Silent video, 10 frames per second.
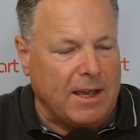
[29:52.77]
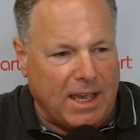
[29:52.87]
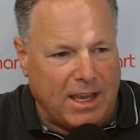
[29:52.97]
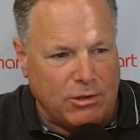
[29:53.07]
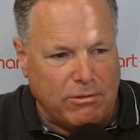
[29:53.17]

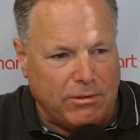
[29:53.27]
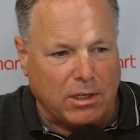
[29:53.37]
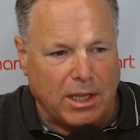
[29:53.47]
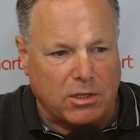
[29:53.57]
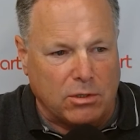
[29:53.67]
and you feel
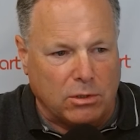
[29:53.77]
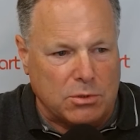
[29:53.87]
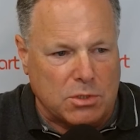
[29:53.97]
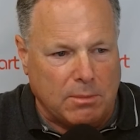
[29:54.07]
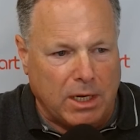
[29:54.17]
like you're
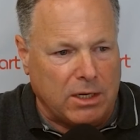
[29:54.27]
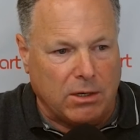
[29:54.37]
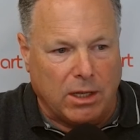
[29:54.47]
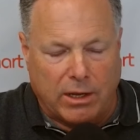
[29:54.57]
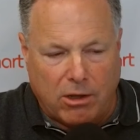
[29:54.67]
losing money,
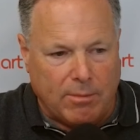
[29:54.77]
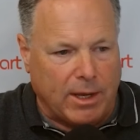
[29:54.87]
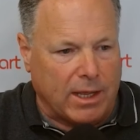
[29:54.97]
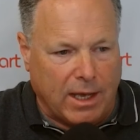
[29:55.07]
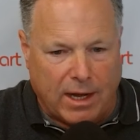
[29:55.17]
you're like, oh
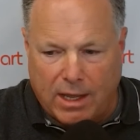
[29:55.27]
my God,